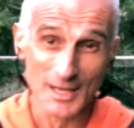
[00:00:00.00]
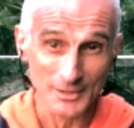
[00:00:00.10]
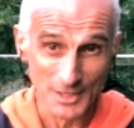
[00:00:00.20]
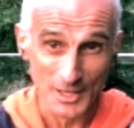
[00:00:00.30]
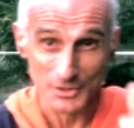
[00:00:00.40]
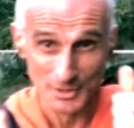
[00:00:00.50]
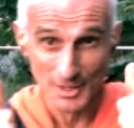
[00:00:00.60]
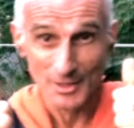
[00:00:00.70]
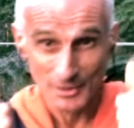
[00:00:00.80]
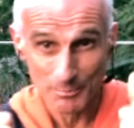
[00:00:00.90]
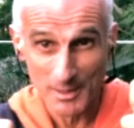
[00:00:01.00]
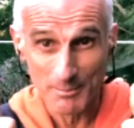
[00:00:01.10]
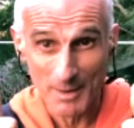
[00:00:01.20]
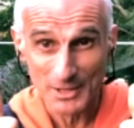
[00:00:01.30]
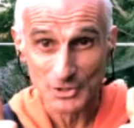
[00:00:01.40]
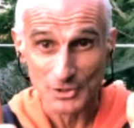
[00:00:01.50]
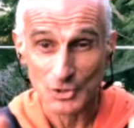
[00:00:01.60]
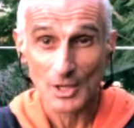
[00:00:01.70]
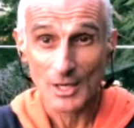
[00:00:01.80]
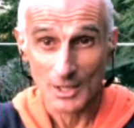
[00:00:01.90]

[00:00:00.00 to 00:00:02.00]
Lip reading: And yes, the big message